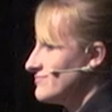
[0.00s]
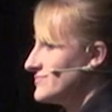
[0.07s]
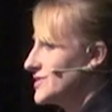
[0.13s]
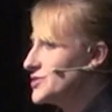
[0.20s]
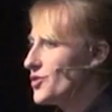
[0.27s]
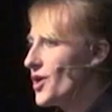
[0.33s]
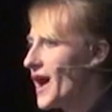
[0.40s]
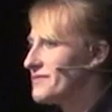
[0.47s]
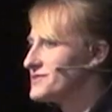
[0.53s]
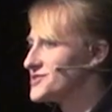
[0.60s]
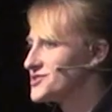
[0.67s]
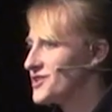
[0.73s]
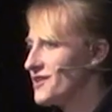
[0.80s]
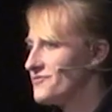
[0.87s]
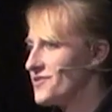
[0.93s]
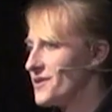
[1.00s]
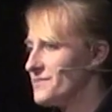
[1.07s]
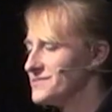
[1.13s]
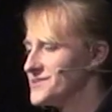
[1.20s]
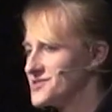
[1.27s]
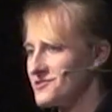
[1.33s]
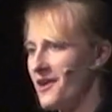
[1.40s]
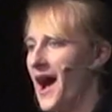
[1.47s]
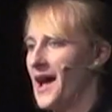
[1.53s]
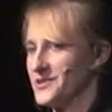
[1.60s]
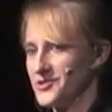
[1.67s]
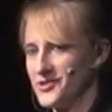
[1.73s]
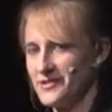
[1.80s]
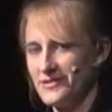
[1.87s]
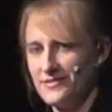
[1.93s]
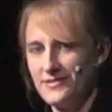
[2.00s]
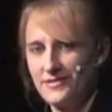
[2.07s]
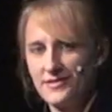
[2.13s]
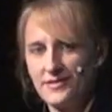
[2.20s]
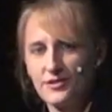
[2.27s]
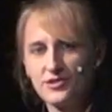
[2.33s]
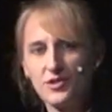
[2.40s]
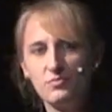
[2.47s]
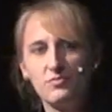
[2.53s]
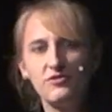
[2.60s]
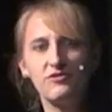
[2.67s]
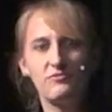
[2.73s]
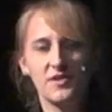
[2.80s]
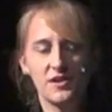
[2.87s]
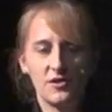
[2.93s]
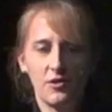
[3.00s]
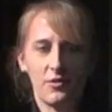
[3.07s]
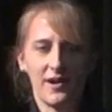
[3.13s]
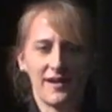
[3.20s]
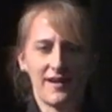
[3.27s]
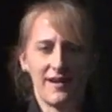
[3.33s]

you don't have to start from scratch. There's a movement going